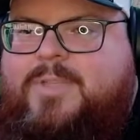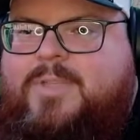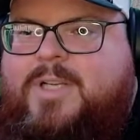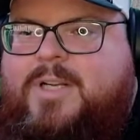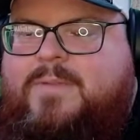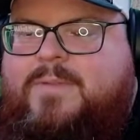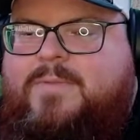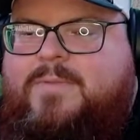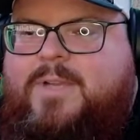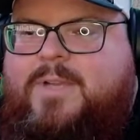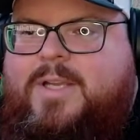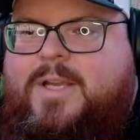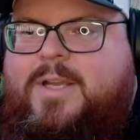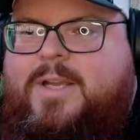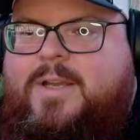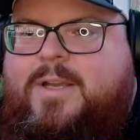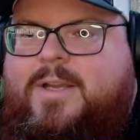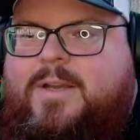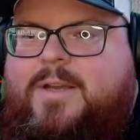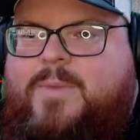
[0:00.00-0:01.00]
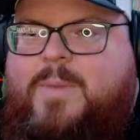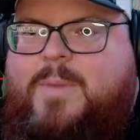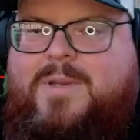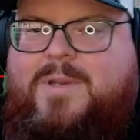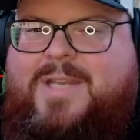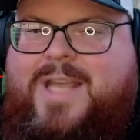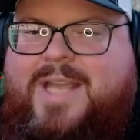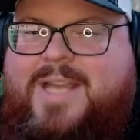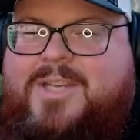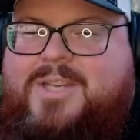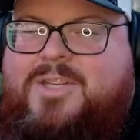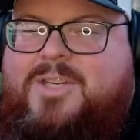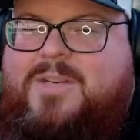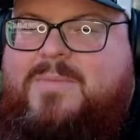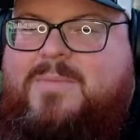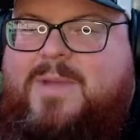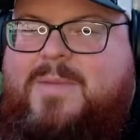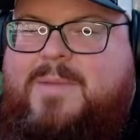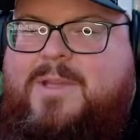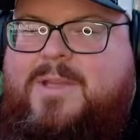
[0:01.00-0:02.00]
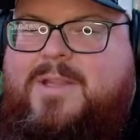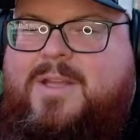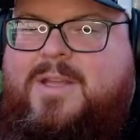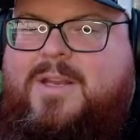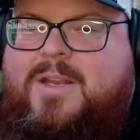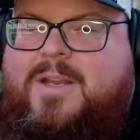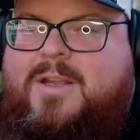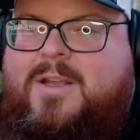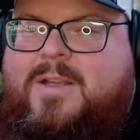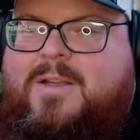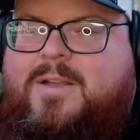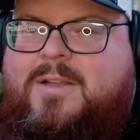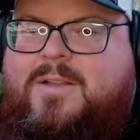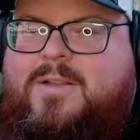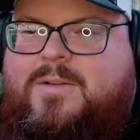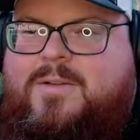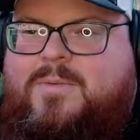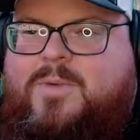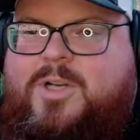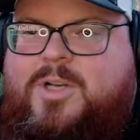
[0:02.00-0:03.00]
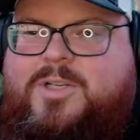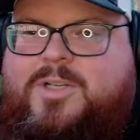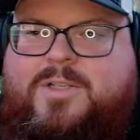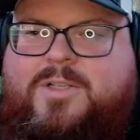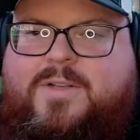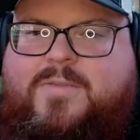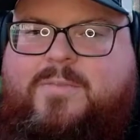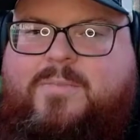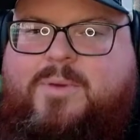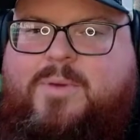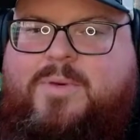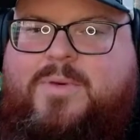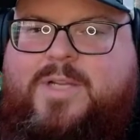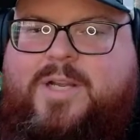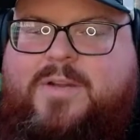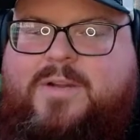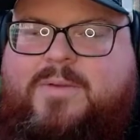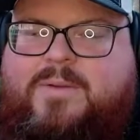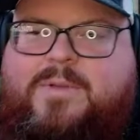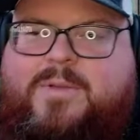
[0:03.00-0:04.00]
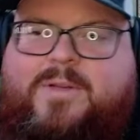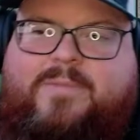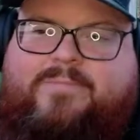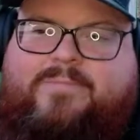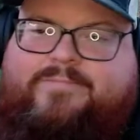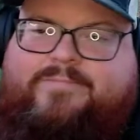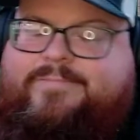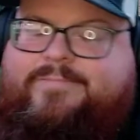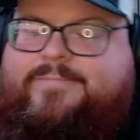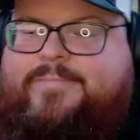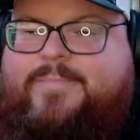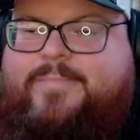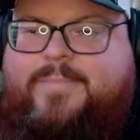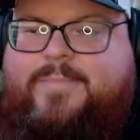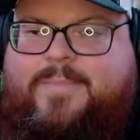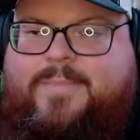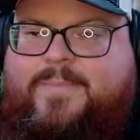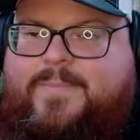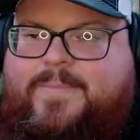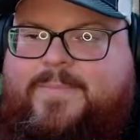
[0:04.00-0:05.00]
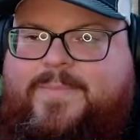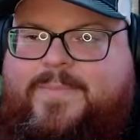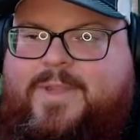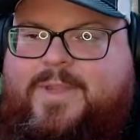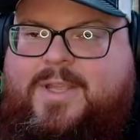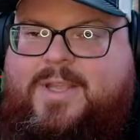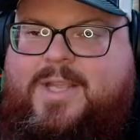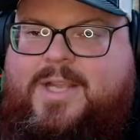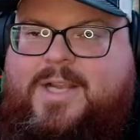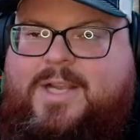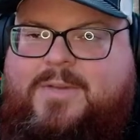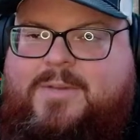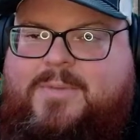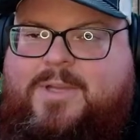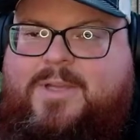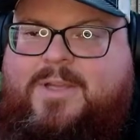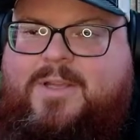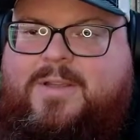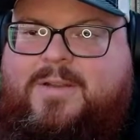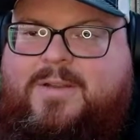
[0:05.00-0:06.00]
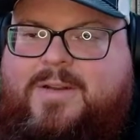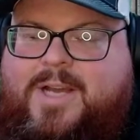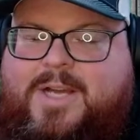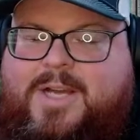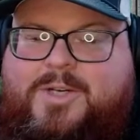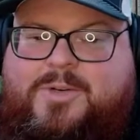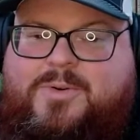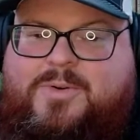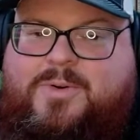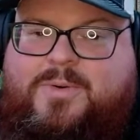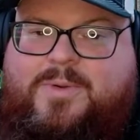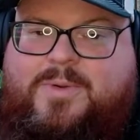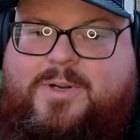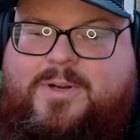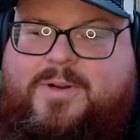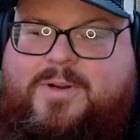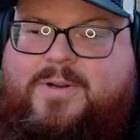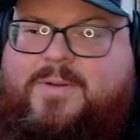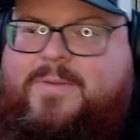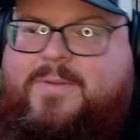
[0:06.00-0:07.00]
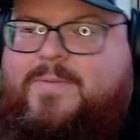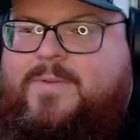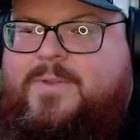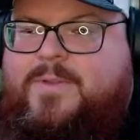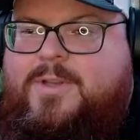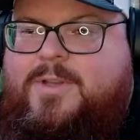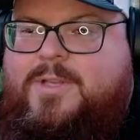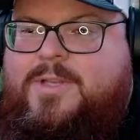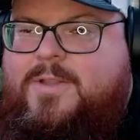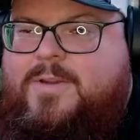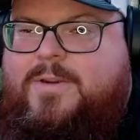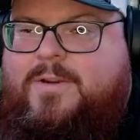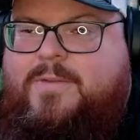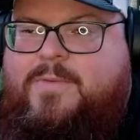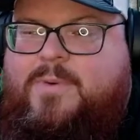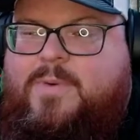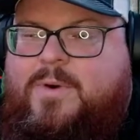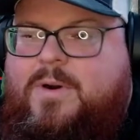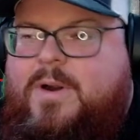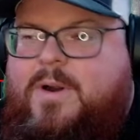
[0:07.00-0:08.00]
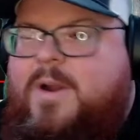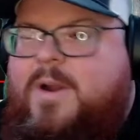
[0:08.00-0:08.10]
of like a reputation, maybe, that the Russian stuff broke down, but that could be not true at all for the T-34.